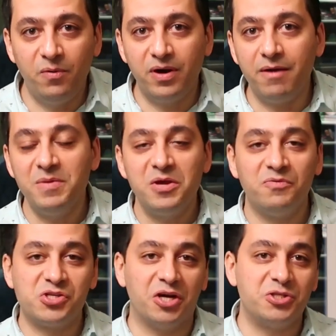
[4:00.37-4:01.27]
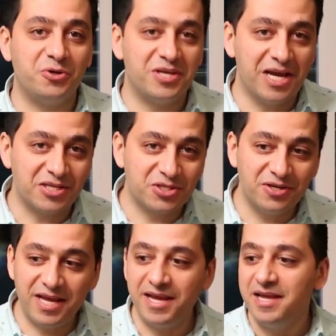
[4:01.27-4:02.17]
program, which I took
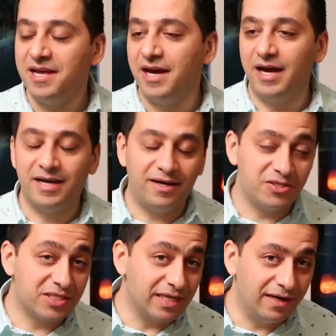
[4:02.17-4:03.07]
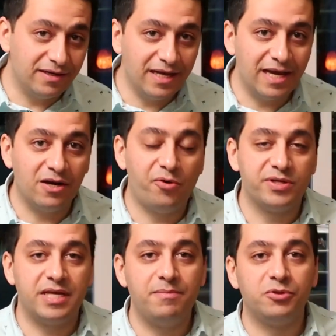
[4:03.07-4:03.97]
yesterday uh, on Saturday, and I
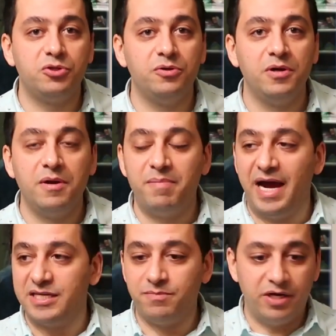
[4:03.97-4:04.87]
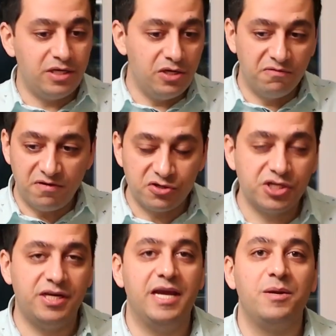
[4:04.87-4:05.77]
was able to pass my new
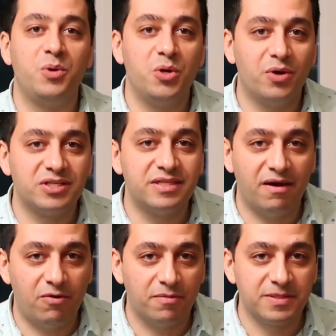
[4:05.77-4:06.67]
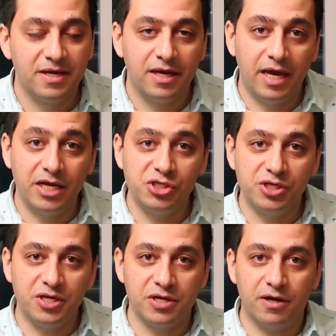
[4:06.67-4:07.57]
version, A W S DevOps
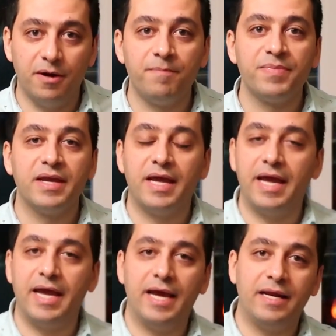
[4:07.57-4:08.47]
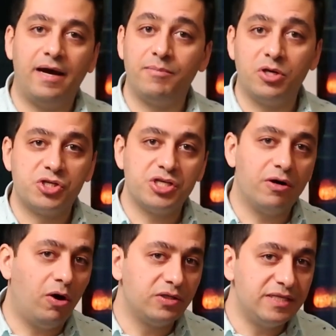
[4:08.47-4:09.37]
Engineer, and I'm going to
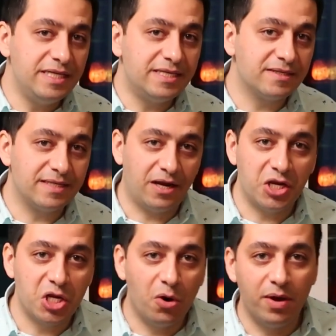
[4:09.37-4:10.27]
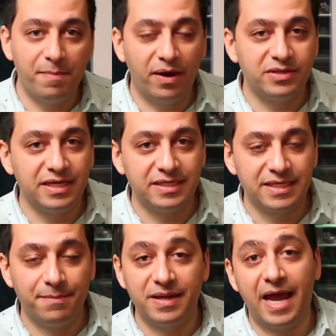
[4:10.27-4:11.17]
share all the details that I know about the
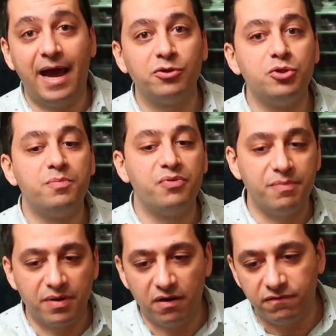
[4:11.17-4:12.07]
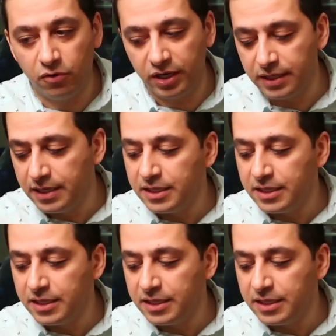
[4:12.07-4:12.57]
exam and how to prepare for it.